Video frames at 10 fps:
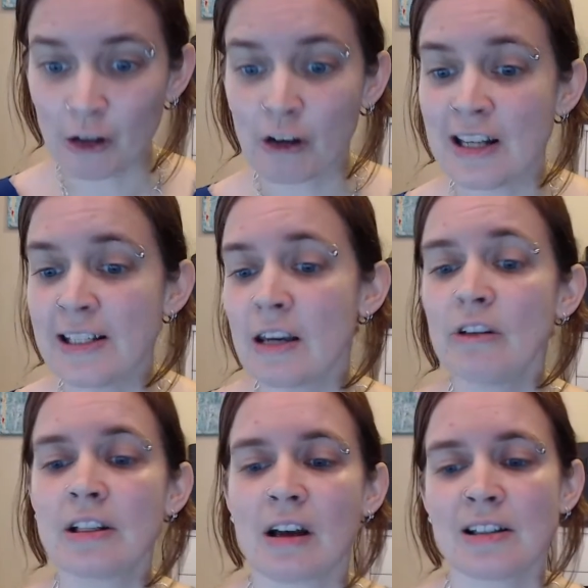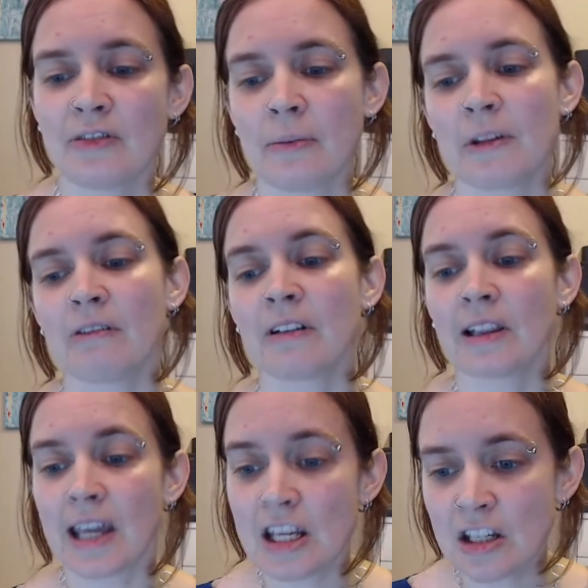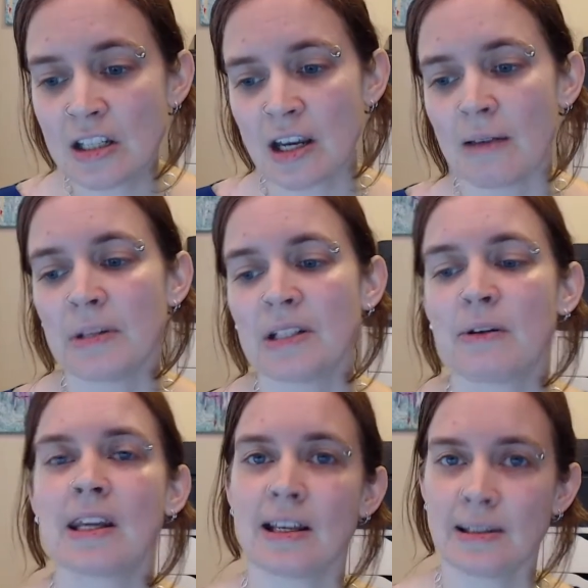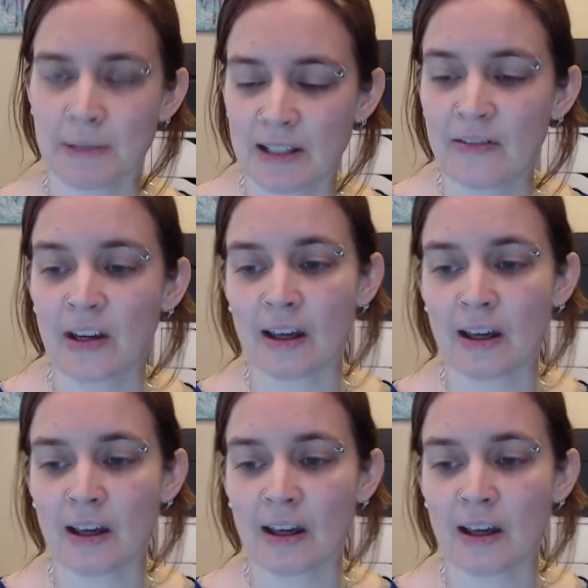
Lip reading: Crazing results from the relationship between a specific